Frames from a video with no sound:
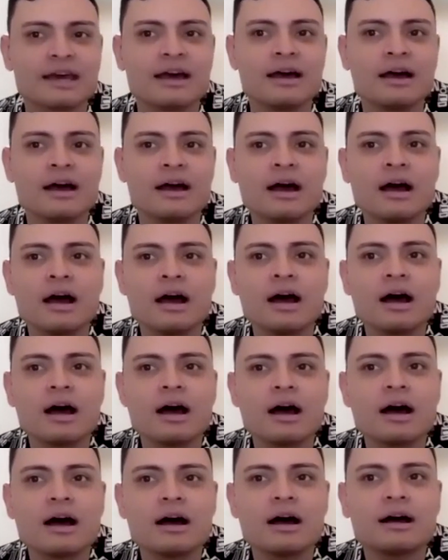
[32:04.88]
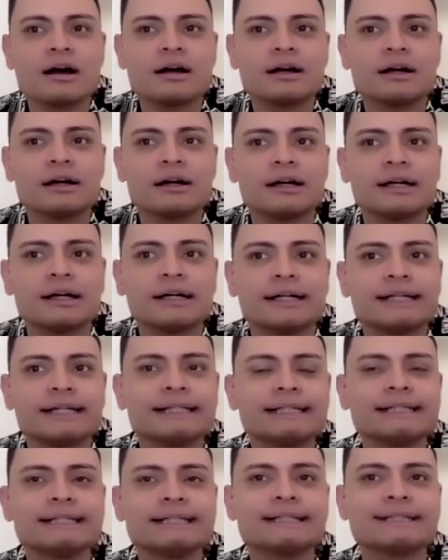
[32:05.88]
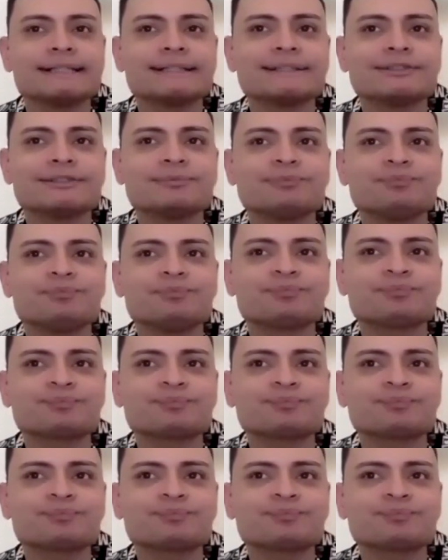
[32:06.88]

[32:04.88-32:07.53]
Nothing is said.